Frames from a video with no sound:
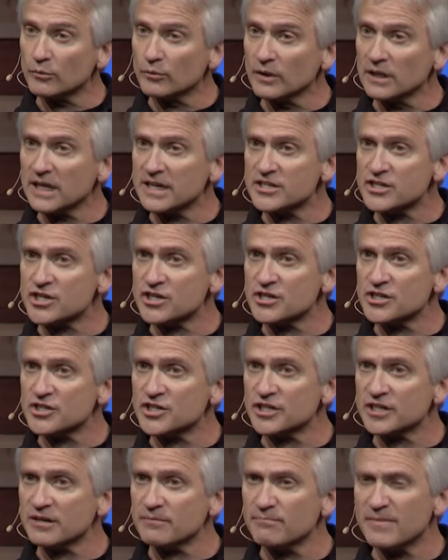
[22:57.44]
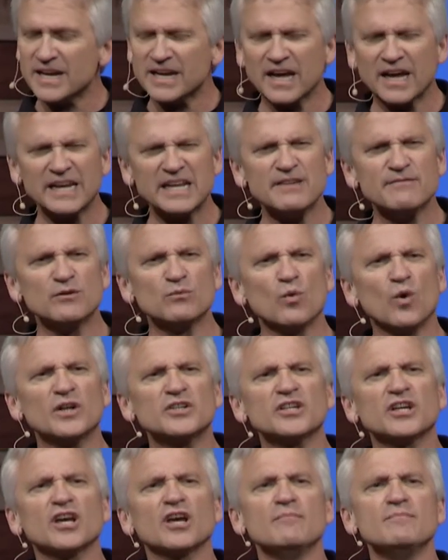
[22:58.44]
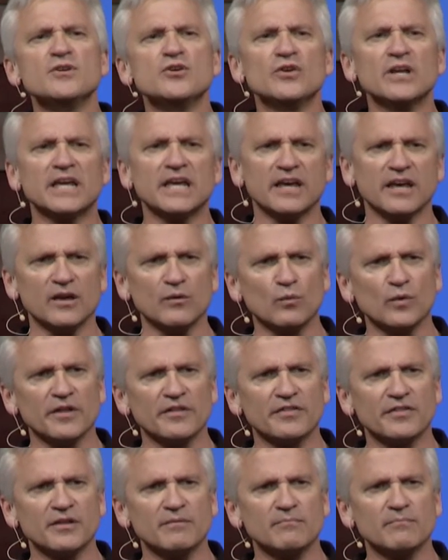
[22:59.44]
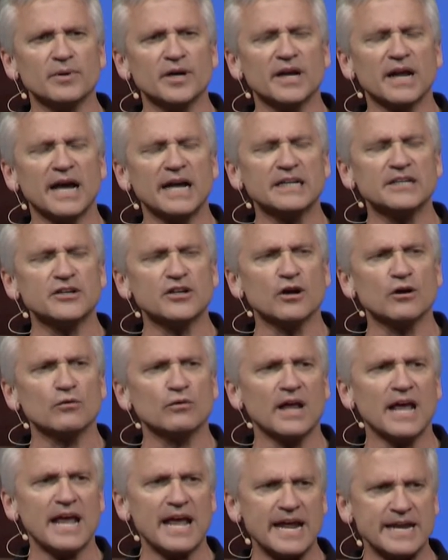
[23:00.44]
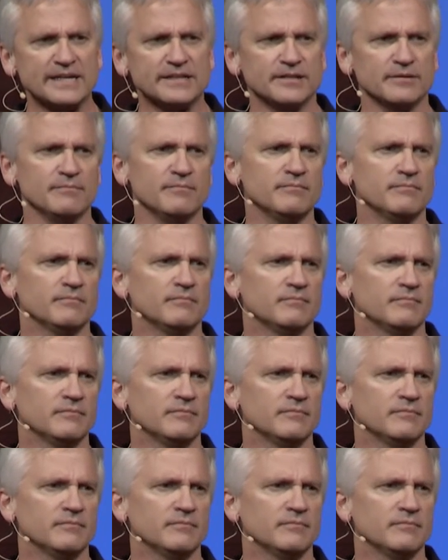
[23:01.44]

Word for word: a relationship, may not even want to communicate with them, but I don't hate them